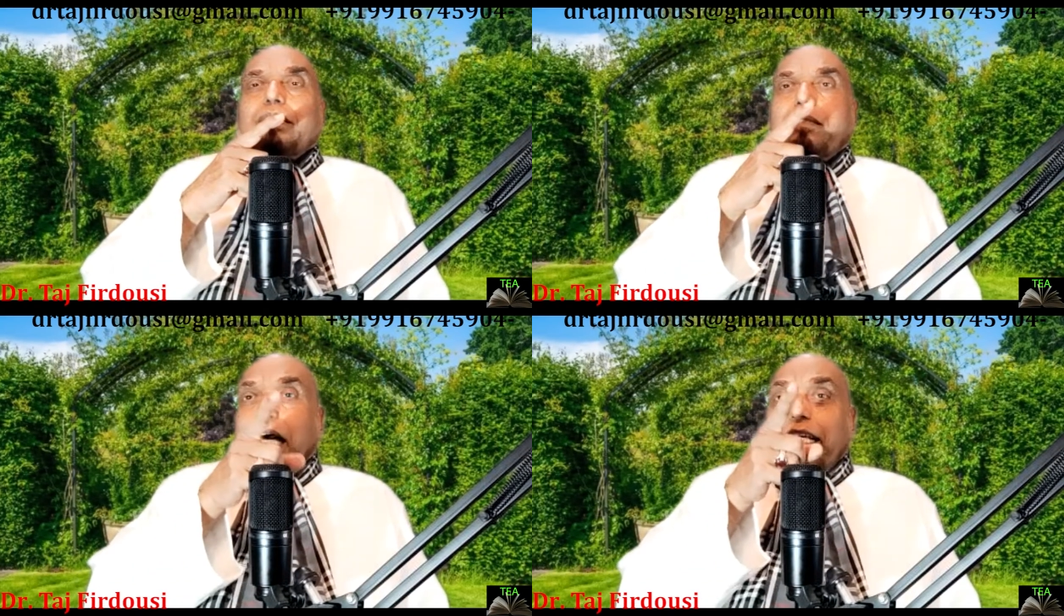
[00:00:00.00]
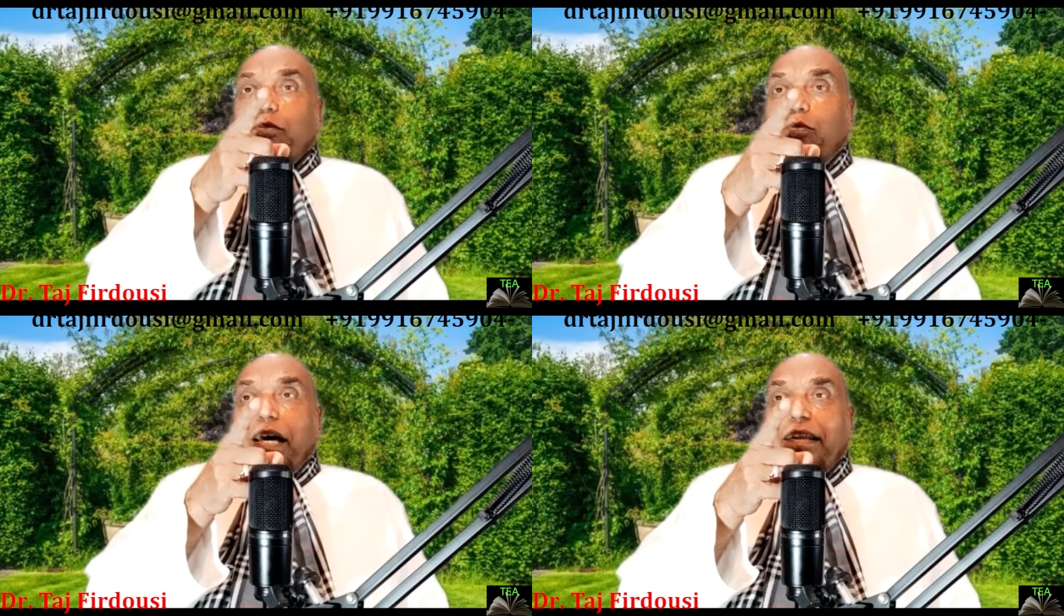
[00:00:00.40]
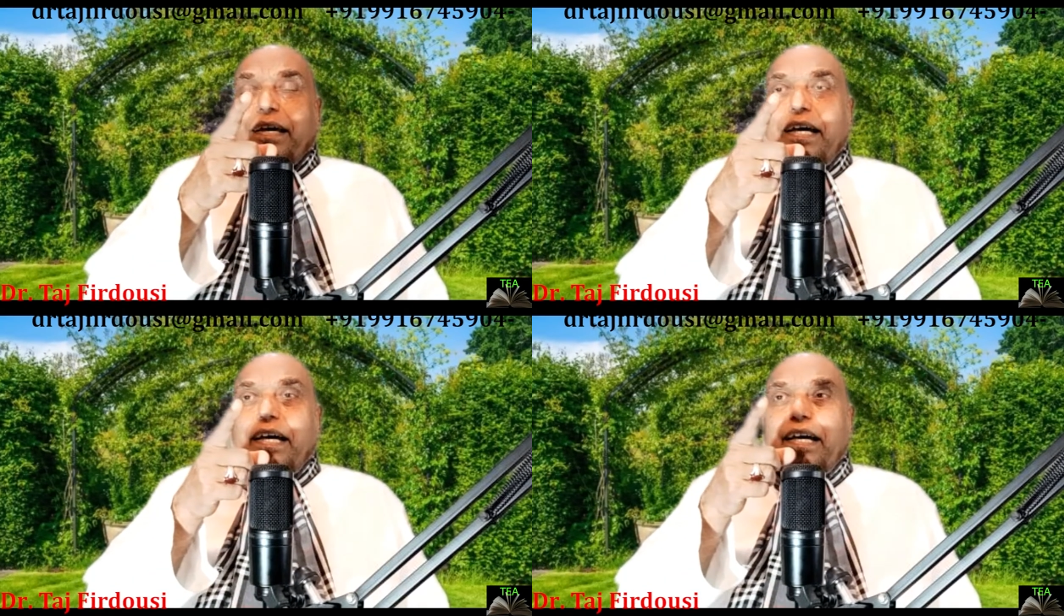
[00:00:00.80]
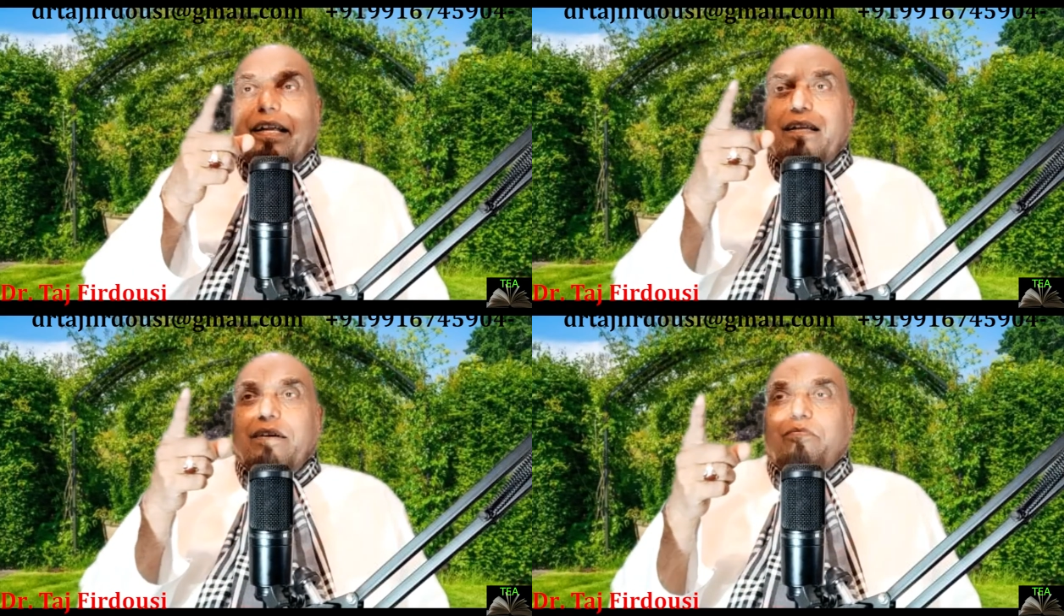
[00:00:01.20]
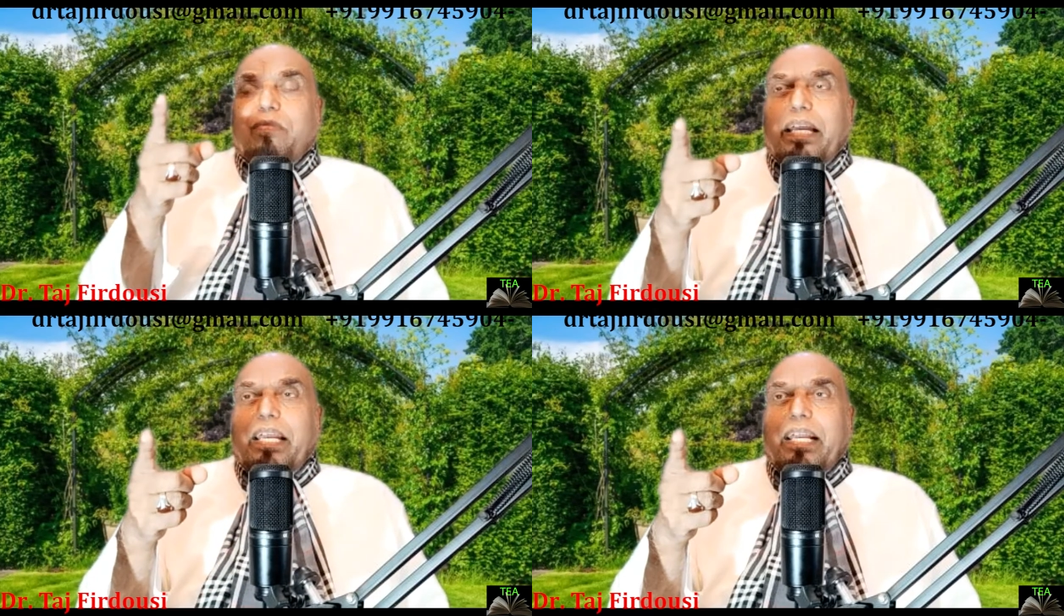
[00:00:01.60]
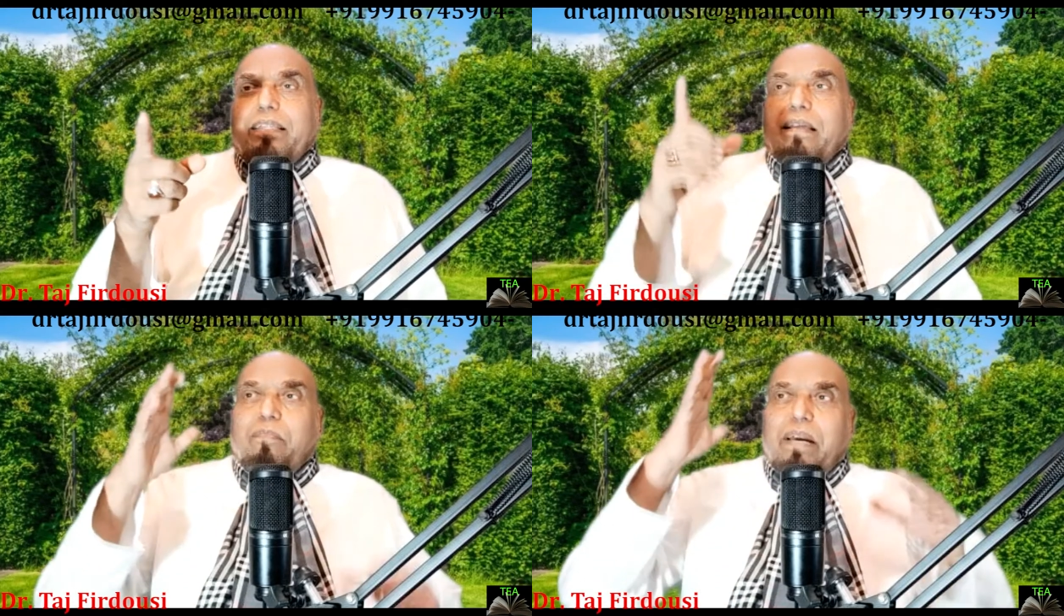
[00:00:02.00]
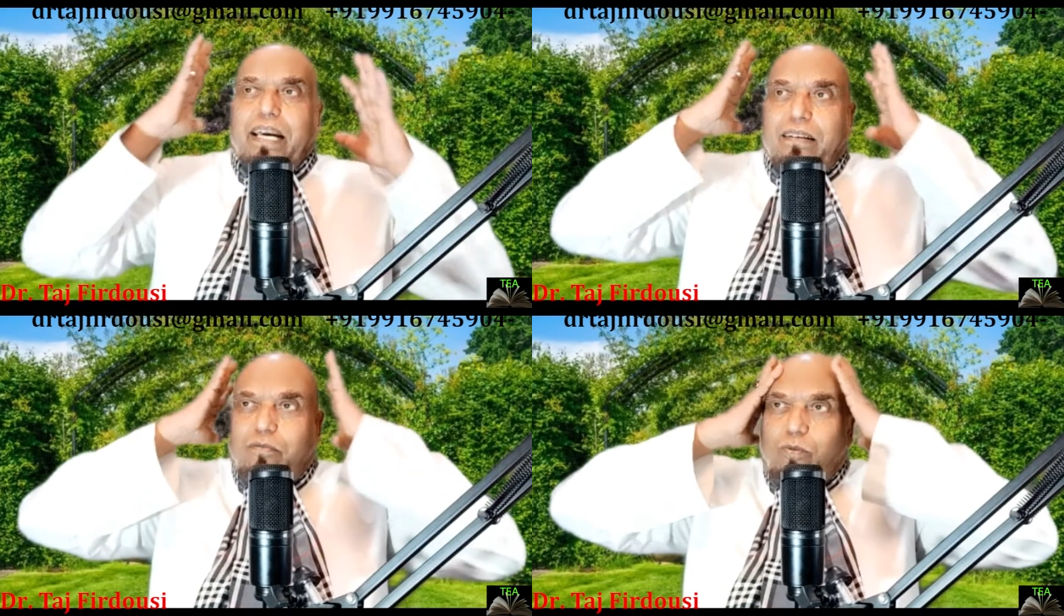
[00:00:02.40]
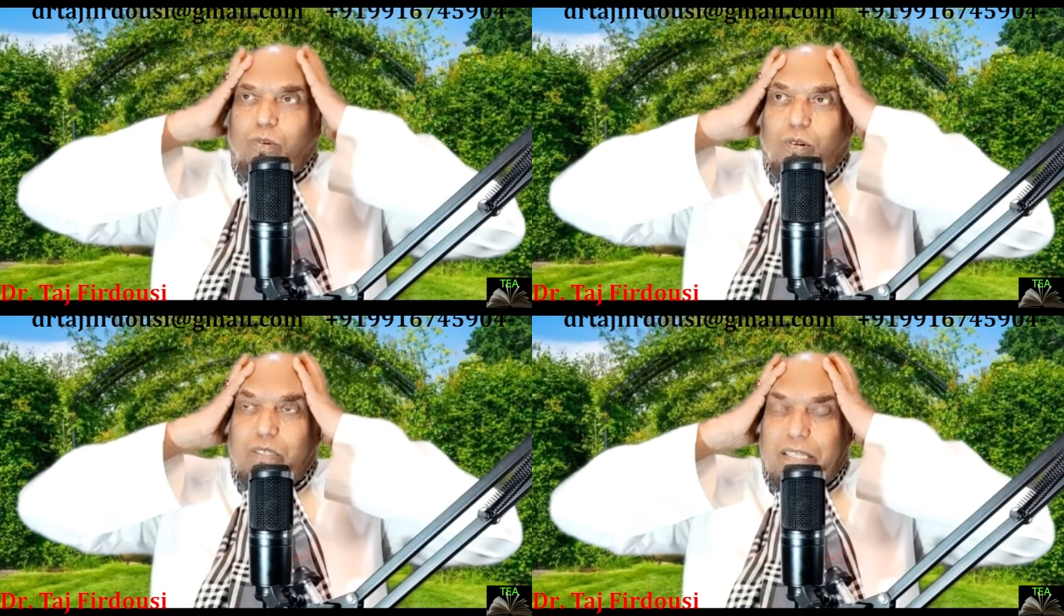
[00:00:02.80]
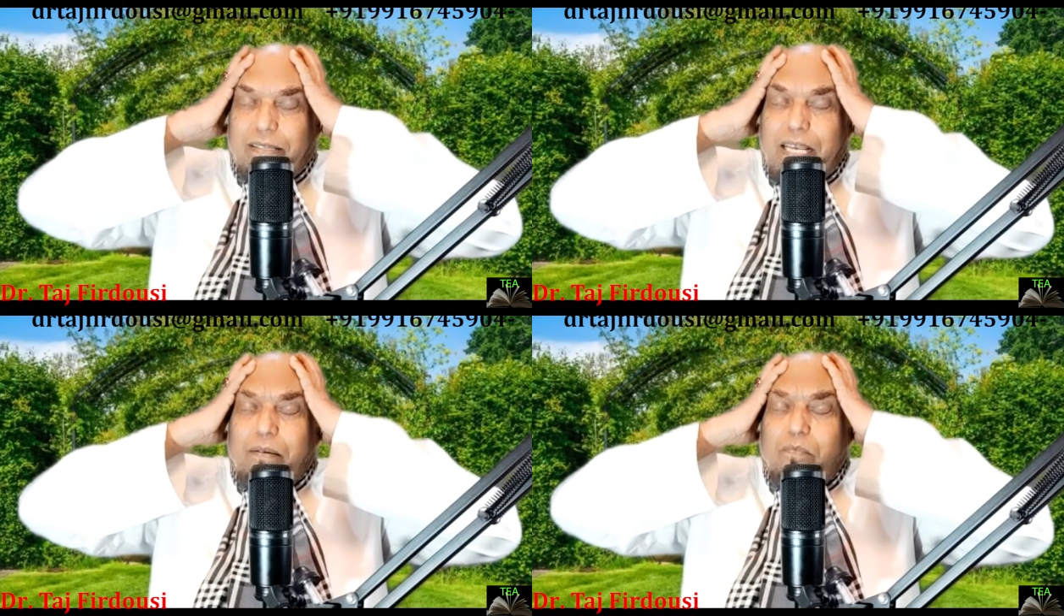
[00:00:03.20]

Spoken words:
that worker made, the man who holds it.